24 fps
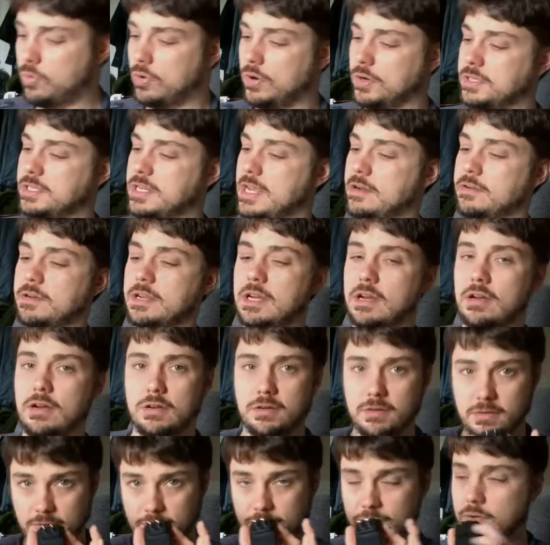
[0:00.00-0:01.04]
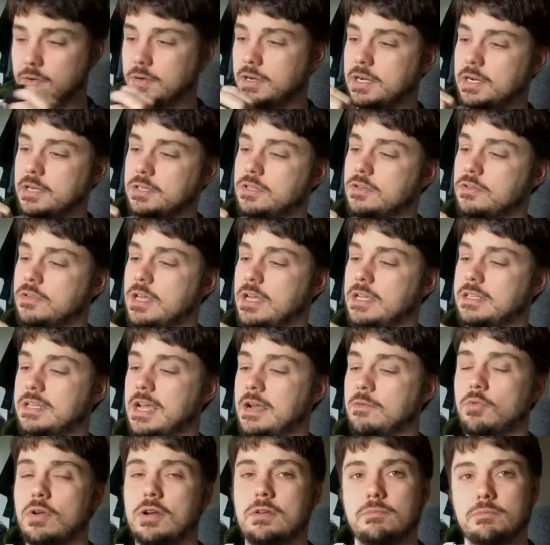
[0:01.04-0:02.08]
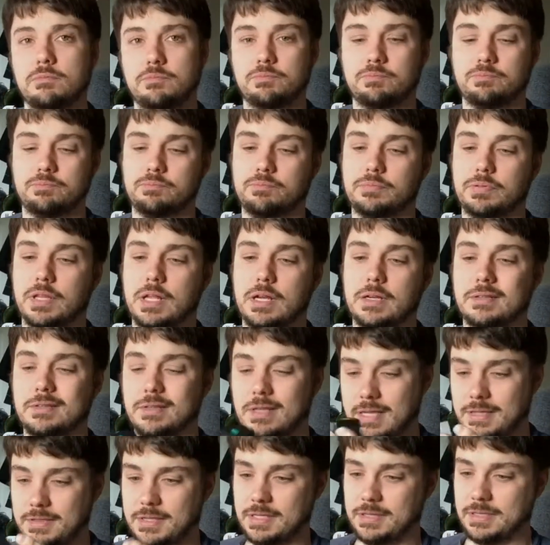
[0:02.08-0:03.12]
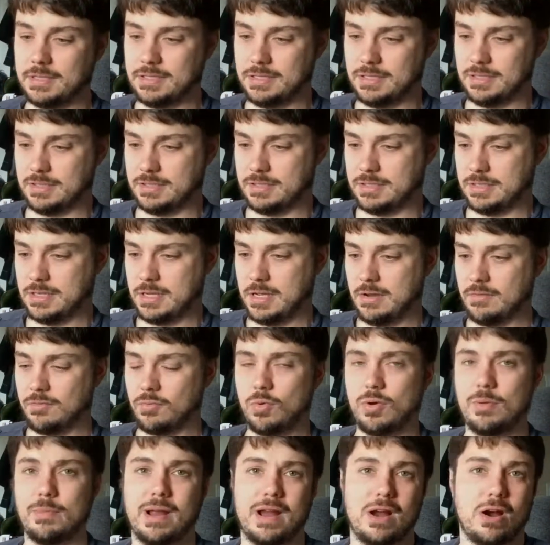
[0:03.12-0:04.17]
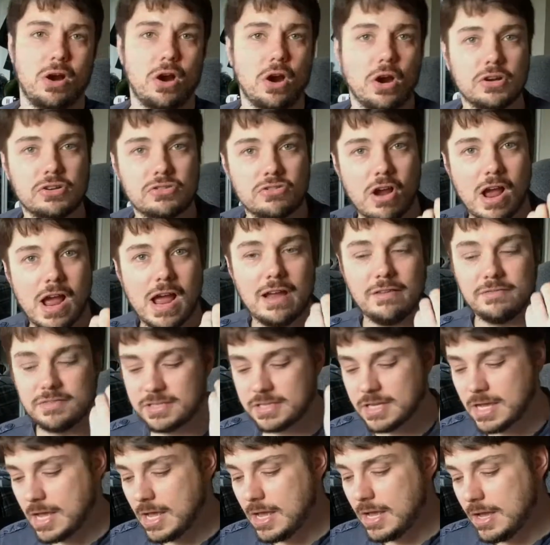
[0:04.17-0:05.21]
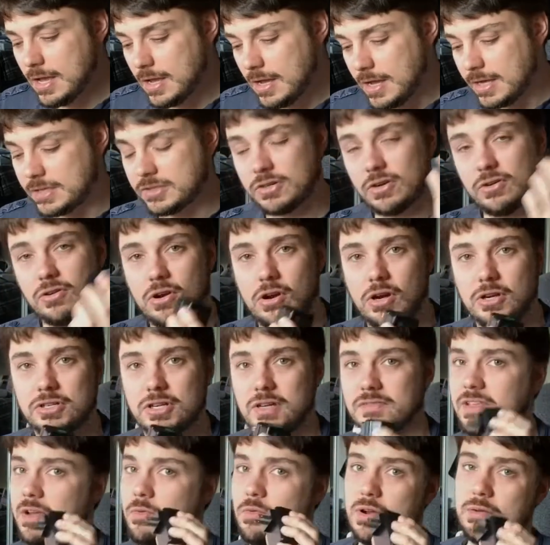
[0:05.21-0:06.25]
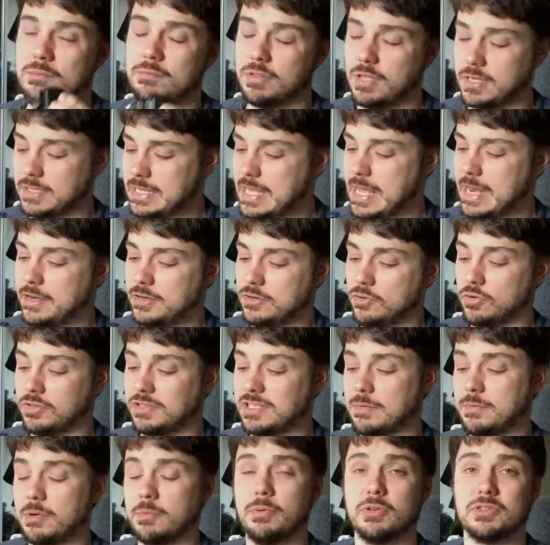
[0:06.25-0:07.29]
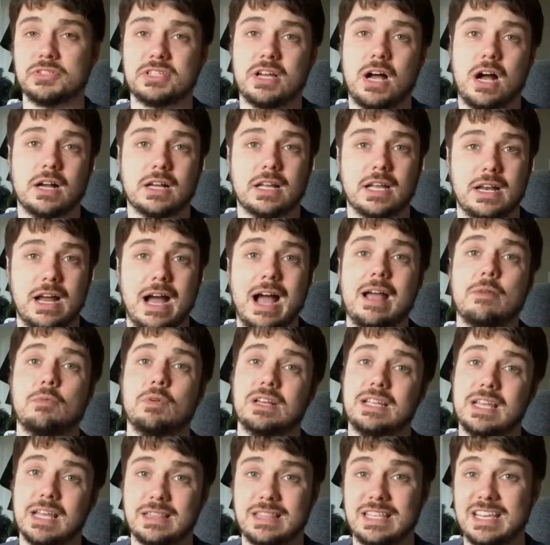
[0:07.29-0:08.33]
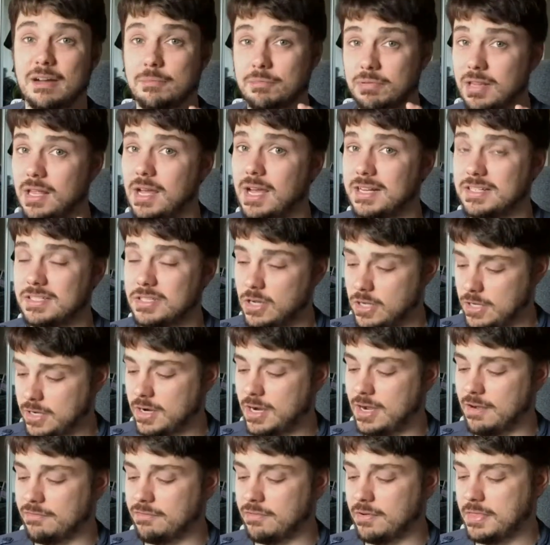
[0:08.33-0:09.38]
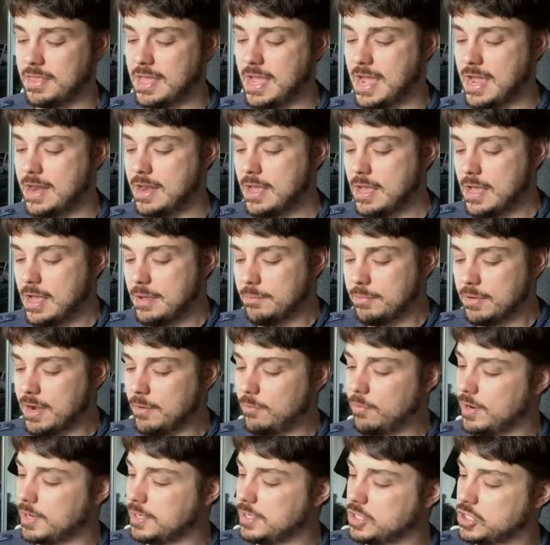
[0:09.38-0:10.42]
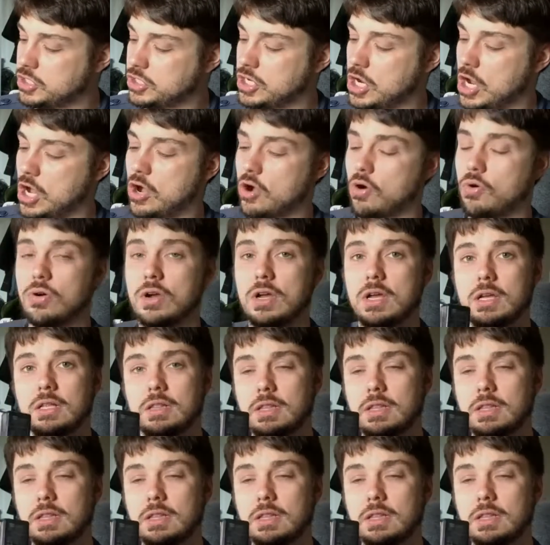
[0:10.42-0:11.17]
wart down here. If you're gonna do this, I wouldn't plug. I think this is for one of my hard drives. External hard drives, I wouldn't plug that into a dimmable socket. I would get the appliance on off for that. But I wanted to show,